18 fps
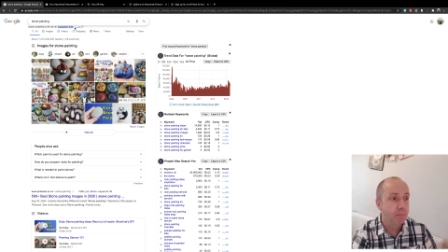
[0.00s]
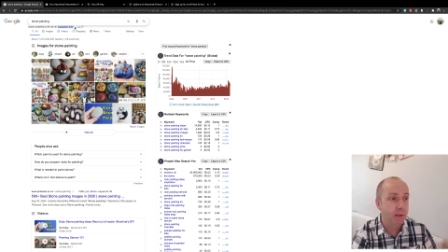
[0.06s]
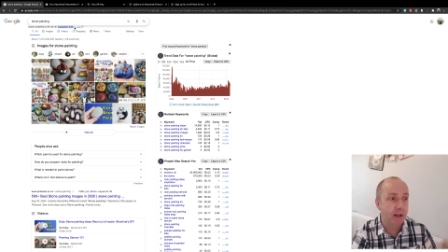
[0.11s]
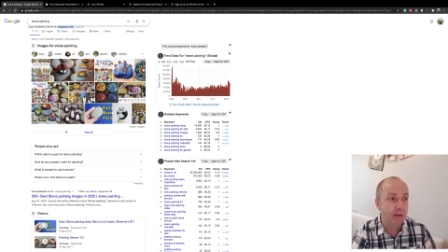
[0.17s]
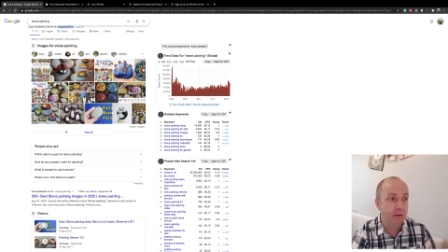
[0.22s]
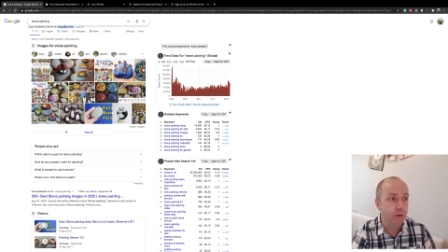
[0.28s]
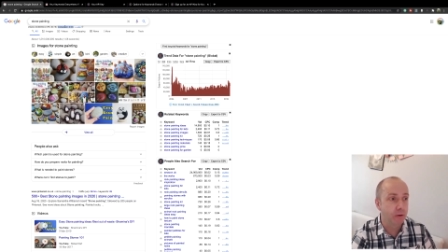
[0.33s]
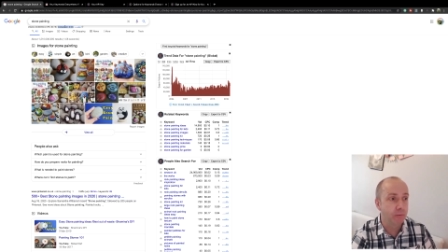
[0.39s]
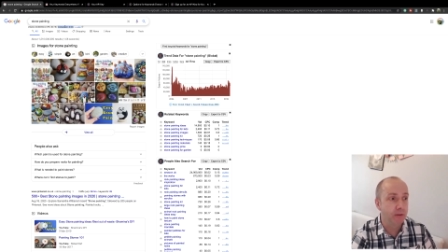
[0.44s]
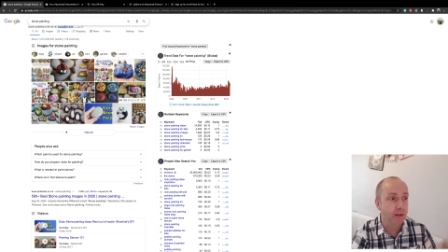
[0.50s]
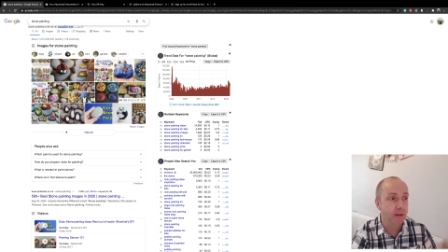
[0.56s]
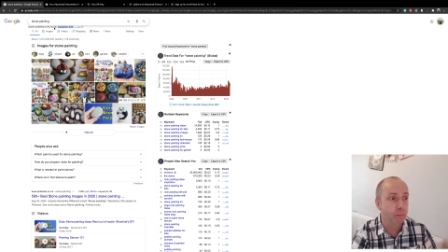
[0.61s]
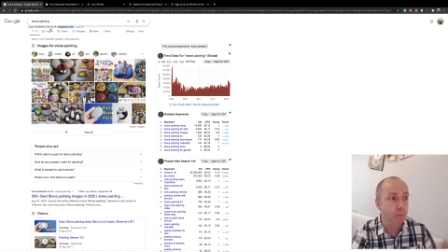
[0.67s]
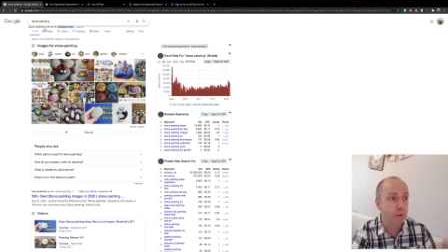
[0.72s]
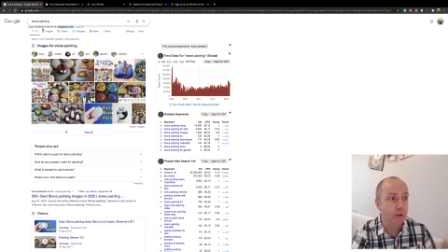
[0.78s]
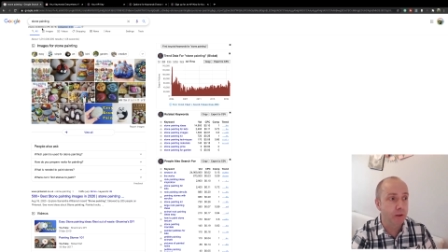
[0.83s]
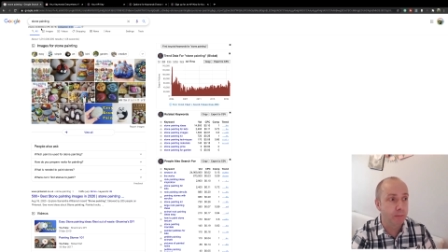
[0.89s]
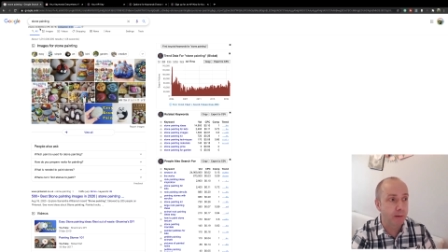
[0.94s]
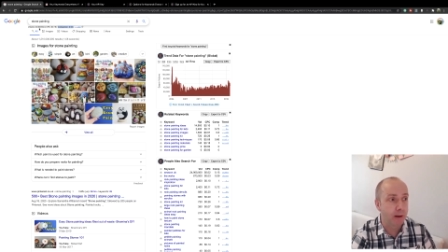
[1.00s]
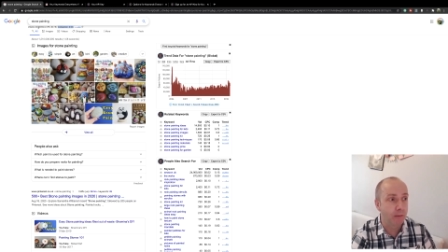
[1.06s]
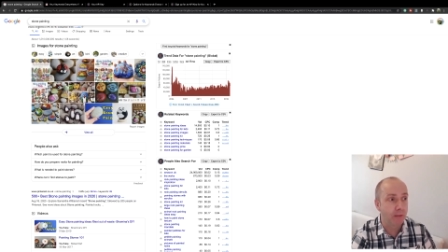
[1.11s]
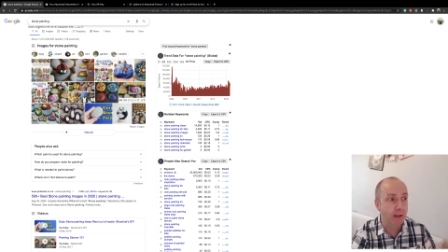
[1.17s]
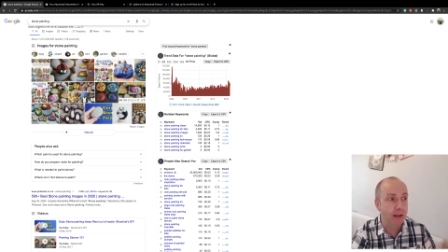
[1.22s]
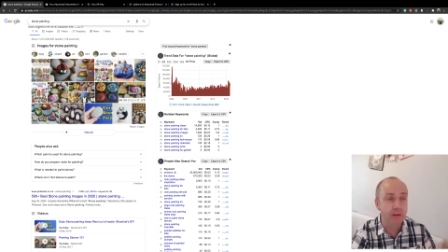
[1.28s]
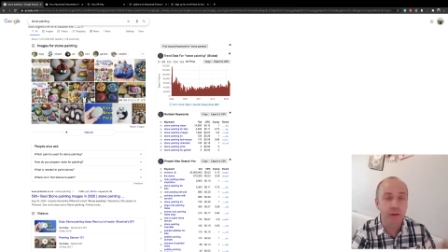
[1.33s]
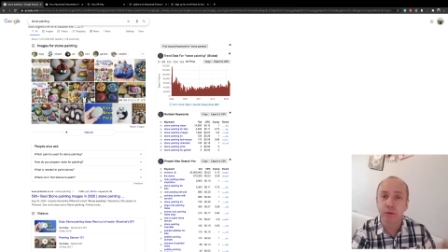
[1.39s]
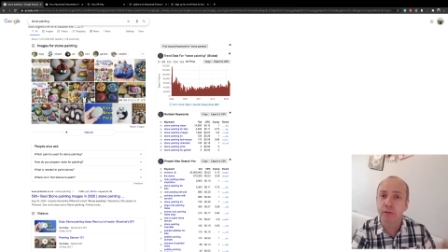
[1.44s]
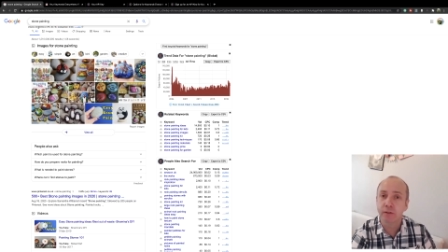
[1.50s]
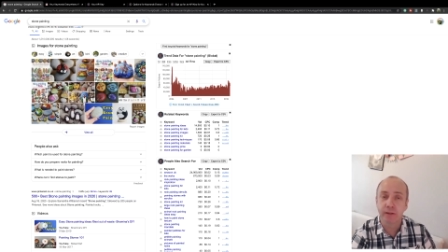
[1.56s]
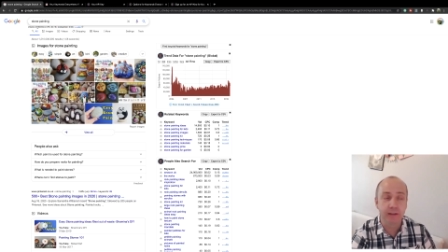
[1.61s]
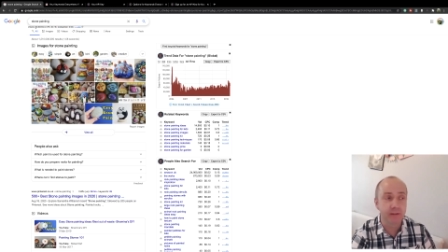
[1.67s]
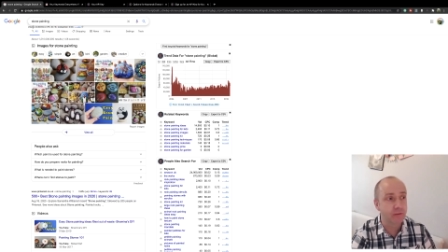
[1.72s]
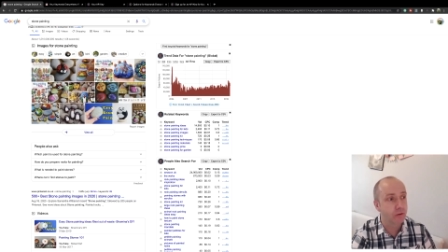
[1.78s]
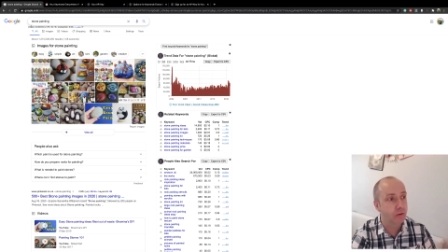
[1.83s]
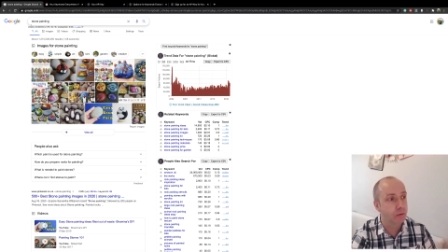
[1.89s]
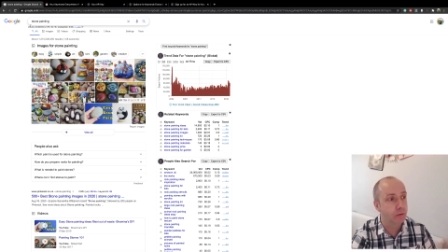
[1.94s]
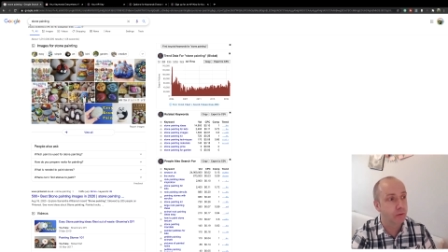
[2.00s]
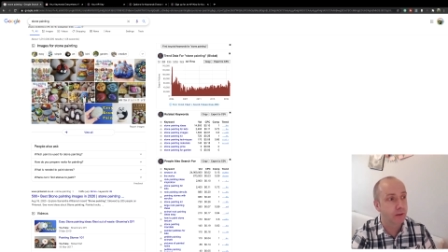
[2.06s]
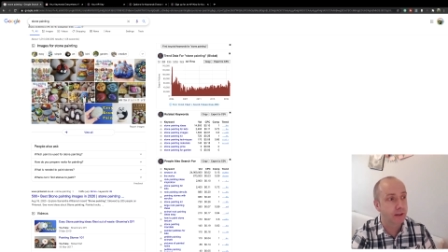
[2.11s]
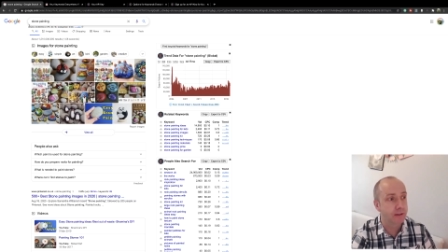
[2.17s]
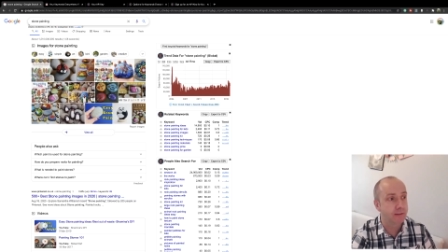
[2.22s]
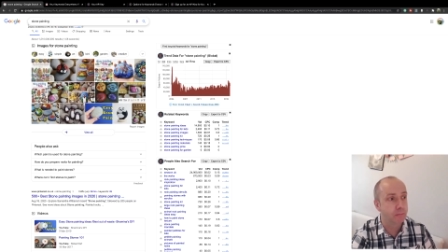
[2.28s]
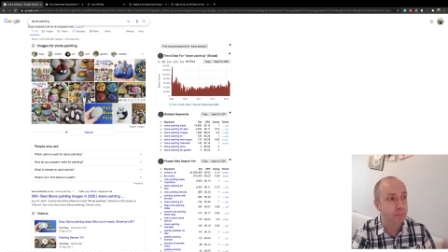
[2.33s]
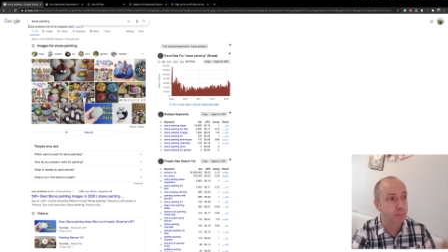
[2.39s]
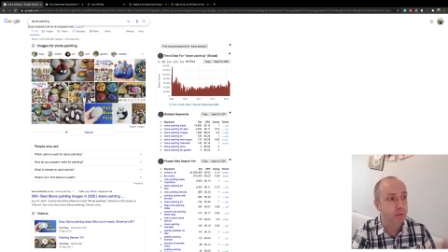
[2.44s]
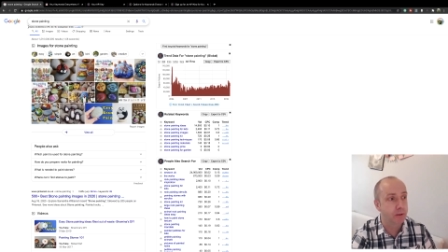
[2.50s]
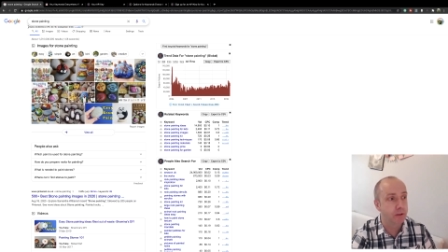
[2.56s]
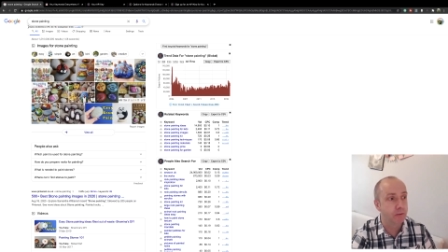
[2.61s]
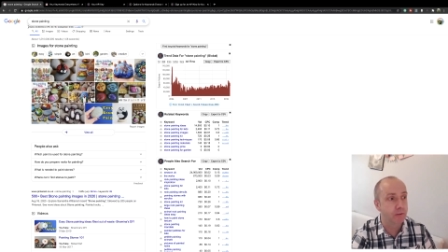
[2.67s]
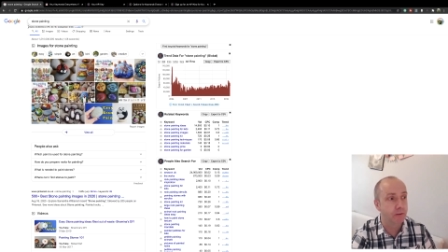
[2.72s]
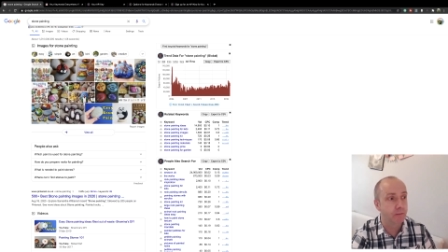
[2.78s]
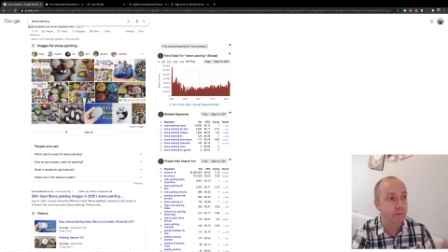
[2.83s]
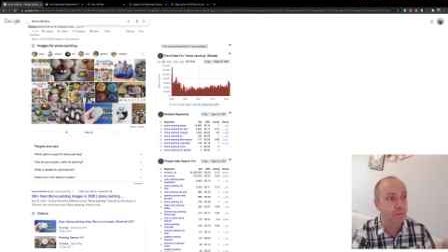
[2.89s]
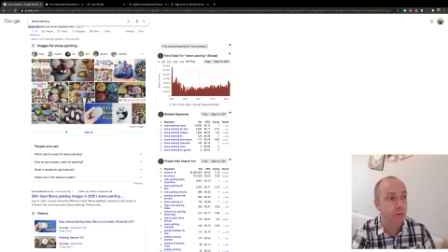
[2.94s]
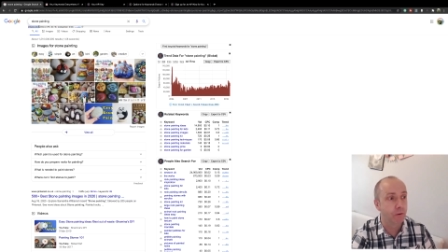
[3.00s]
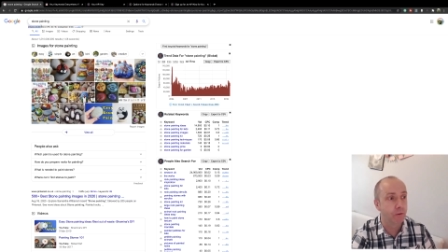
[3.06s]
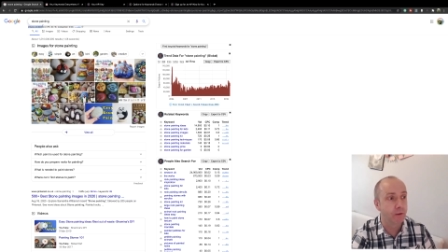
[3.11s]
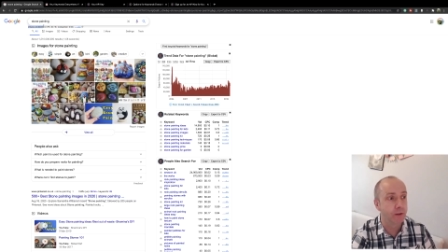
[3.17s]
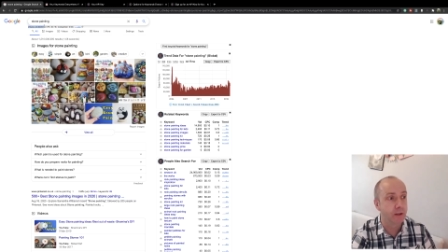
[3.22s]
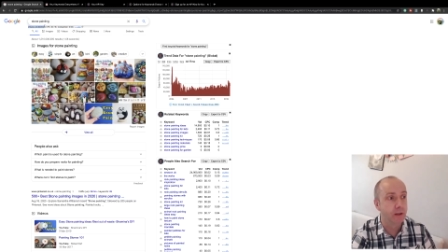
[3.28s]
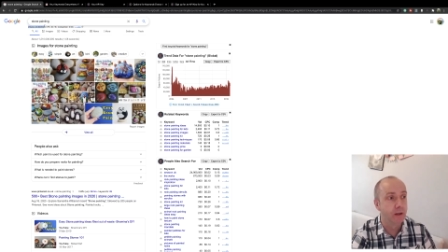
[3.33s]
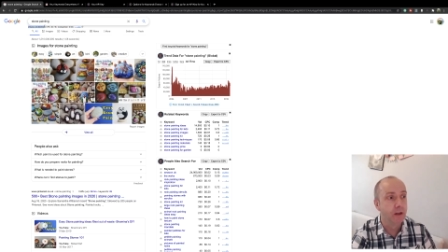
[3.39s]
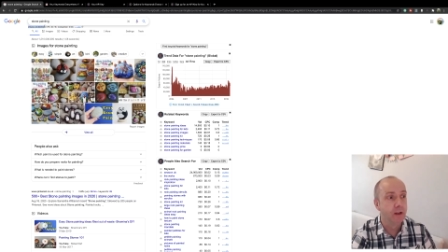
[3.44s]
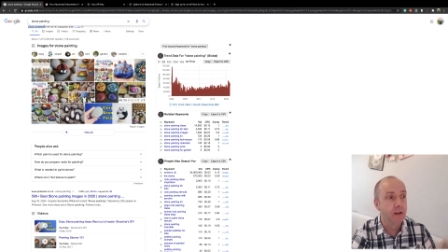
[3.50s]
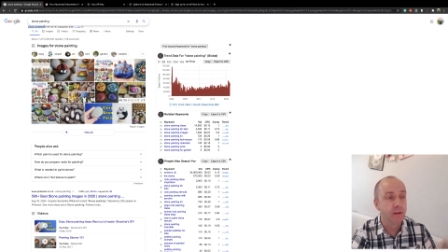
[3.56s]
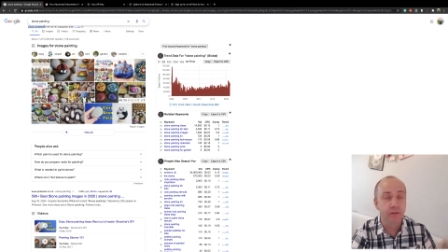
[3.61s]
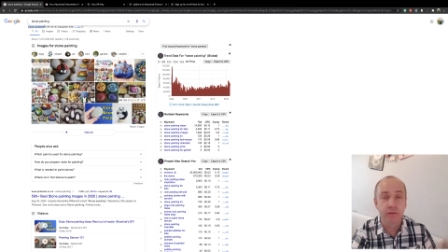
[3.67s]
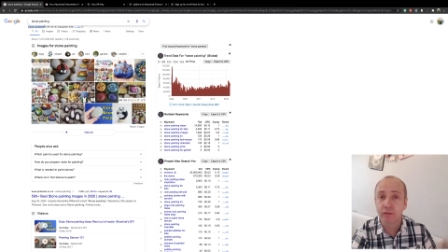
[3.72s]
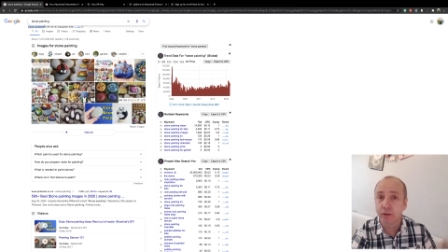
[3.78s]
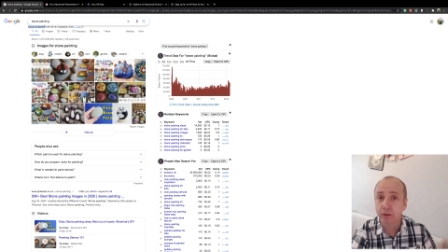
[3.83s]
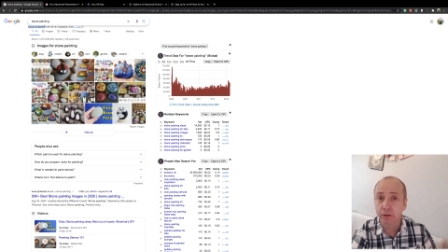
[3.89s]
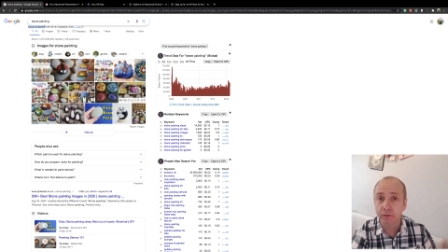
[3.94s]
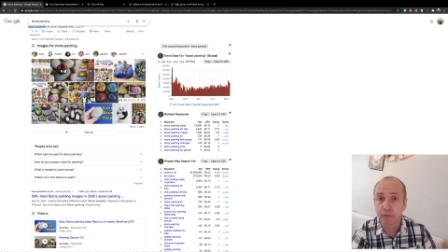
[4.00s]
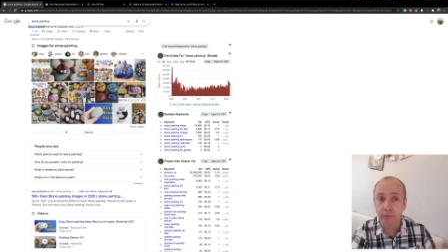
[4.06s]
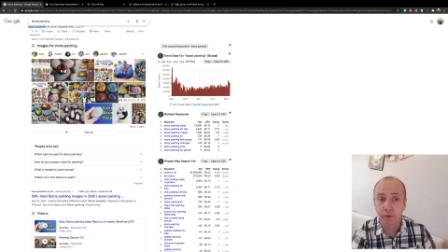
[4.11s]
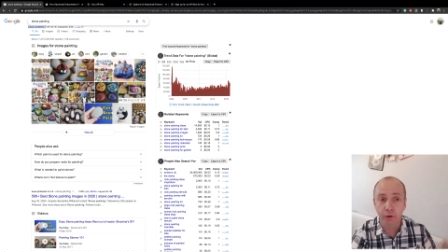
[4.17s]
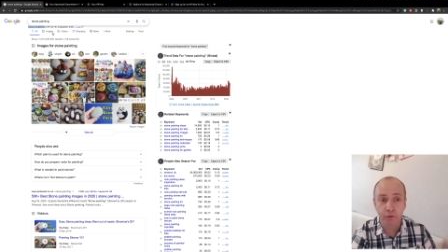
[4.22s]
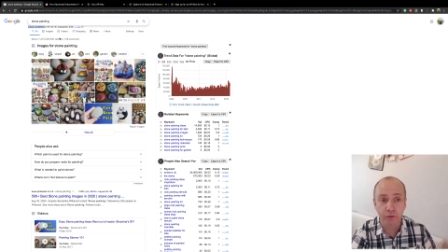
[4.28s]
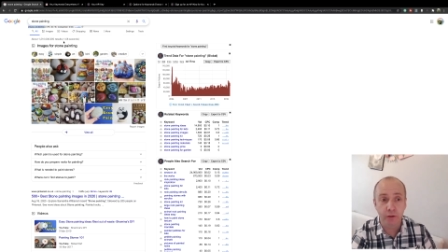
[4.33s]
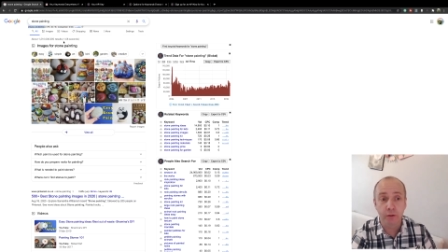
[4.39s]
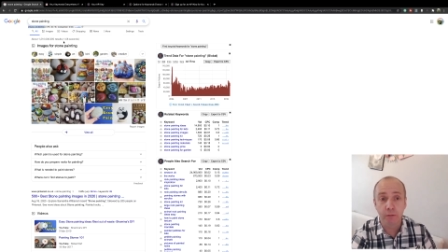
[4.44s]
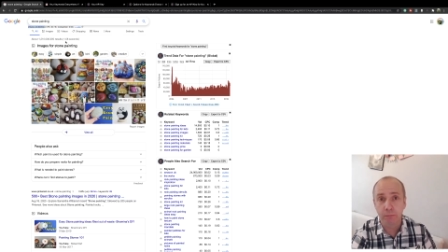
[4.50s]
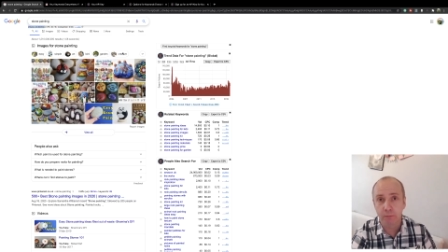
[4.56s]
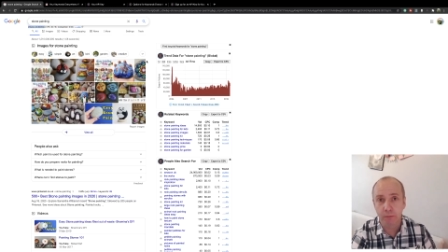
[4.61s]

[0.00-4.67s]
I don't really worry about that. Using this tool, I simply use it for the search volume